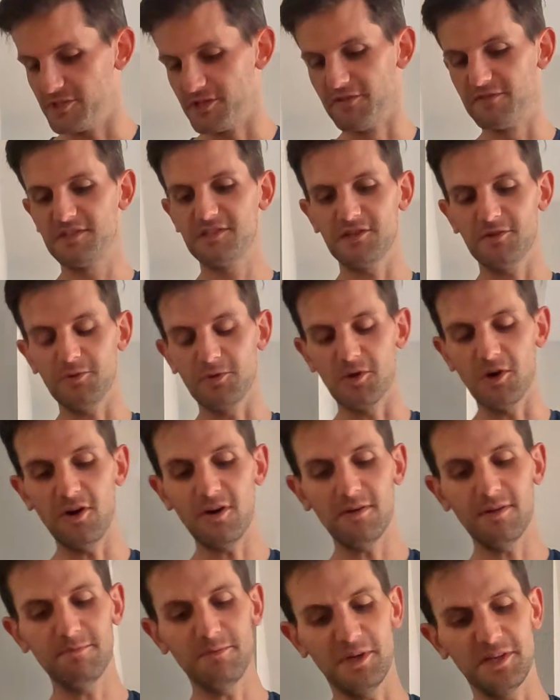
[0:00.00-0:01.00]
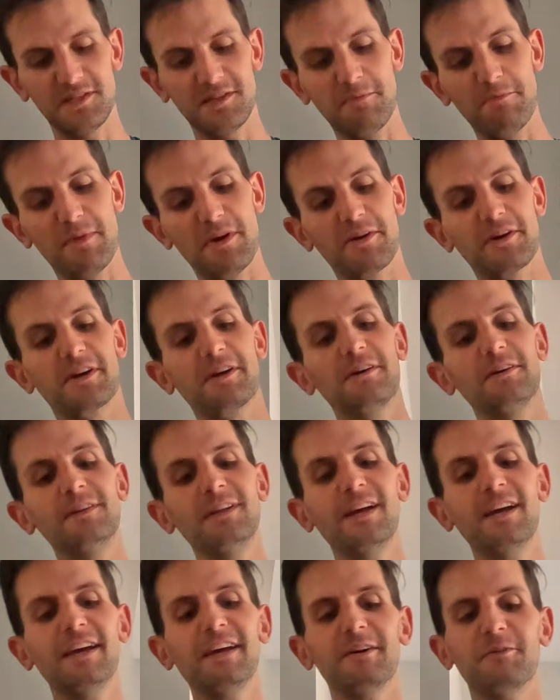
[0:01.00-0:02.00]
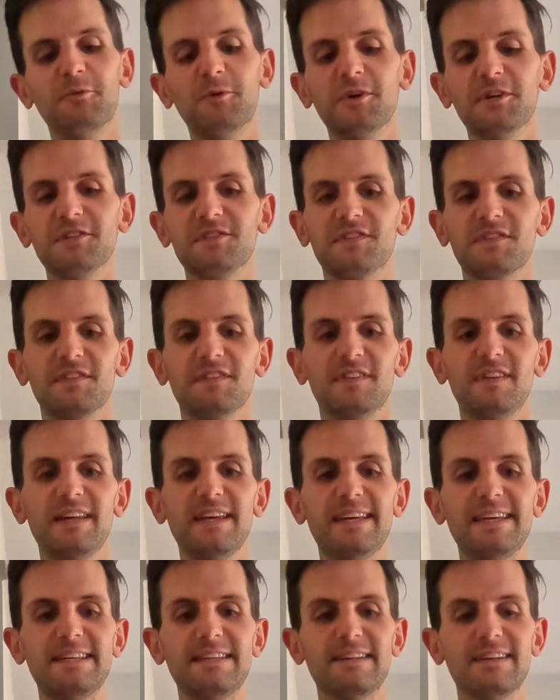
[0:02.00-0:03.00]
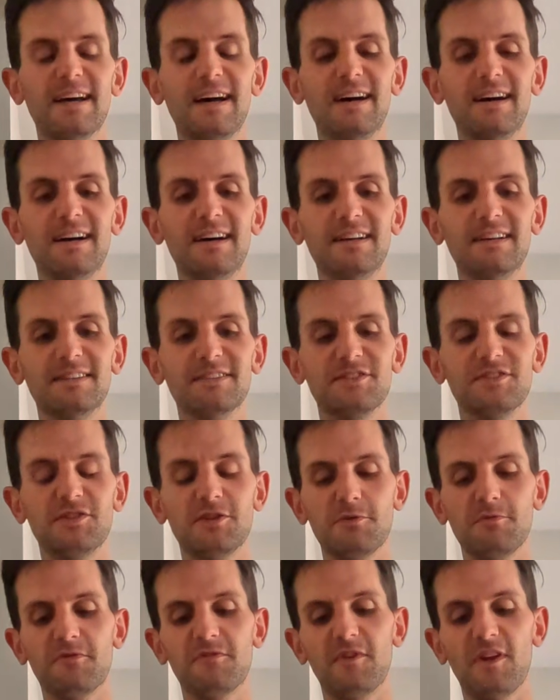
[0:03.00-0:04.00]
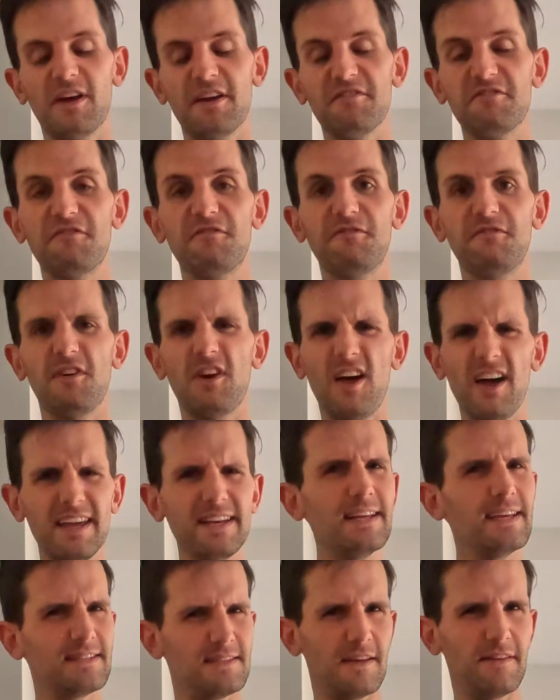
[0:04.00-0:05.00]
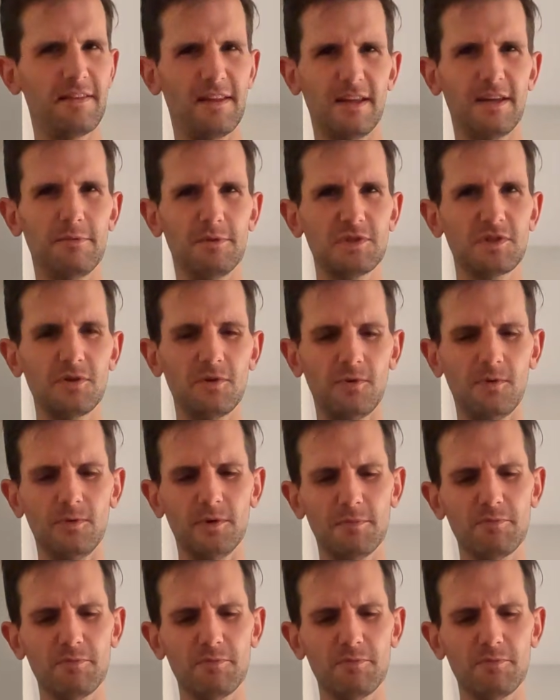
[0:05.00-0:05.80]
which I've still got by some miracle, was the Zoomfly Flyknit, I think it was called.